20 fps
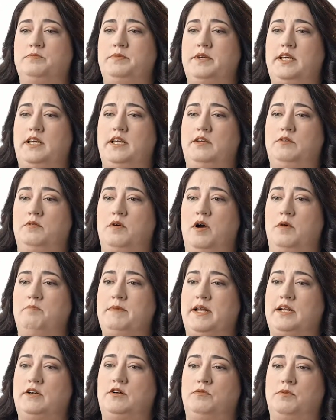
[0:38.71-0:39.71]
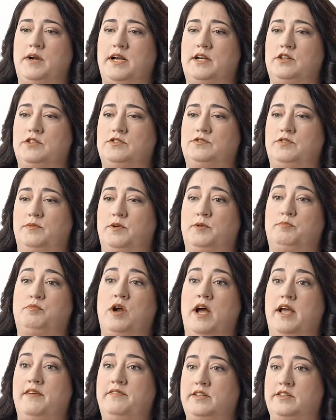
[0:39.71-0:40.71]
be medical records from their
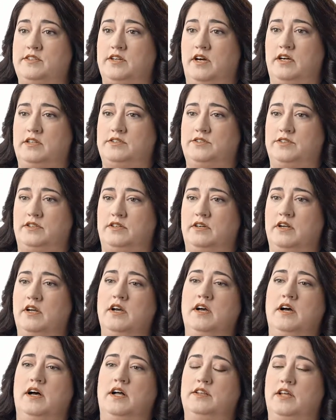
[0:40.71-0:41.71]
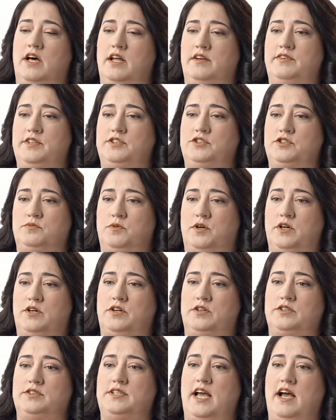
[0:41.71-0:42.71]
private doctor. A lot of injured
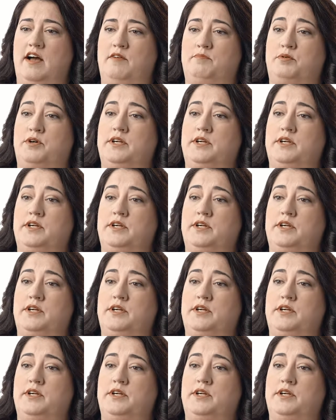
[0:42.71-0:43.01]
workers have